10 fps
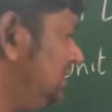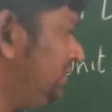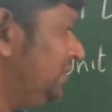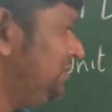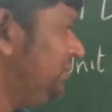
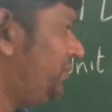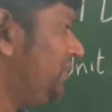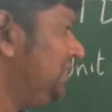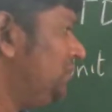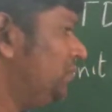difference
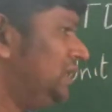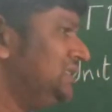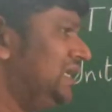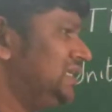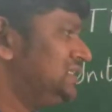between what is
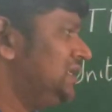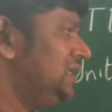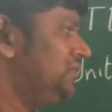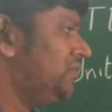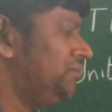the
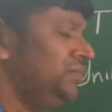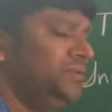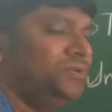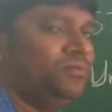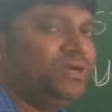external
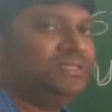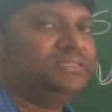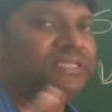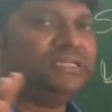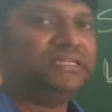problem and what is
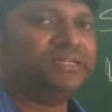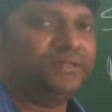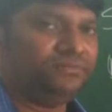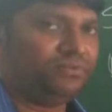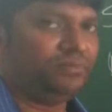the
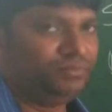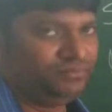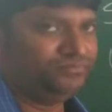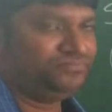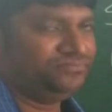internal problem,
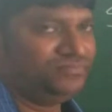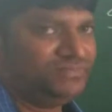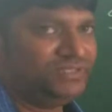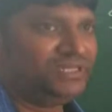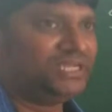
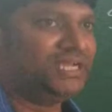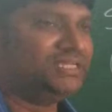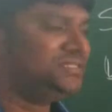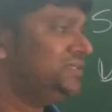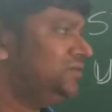then you can
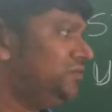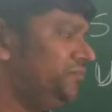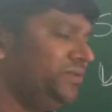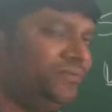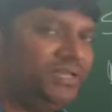understand the
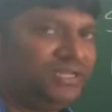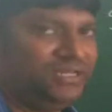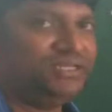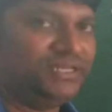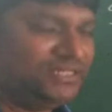topic very
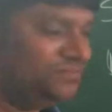clearly.